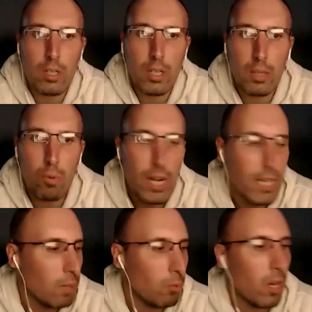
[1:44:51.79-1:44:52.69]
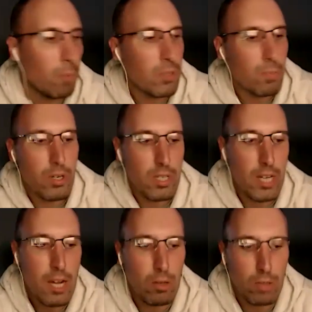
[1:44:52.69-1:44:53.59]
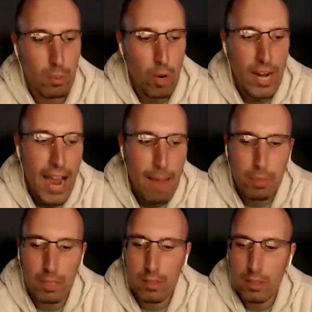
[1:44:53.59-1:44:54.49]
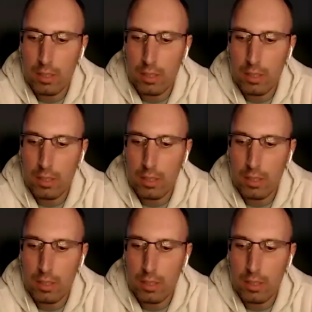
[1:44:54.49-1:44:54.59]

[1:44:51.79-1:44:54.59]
Like, why can't we help this person out? Like, what happened?